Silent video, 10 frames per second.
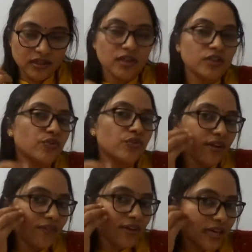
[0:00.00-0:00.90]
So
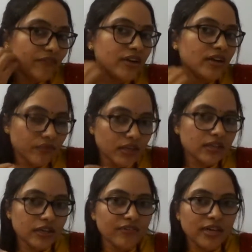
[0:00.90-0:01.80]
whenever they
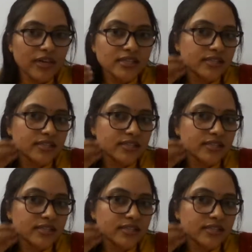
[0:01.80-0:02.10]
will itch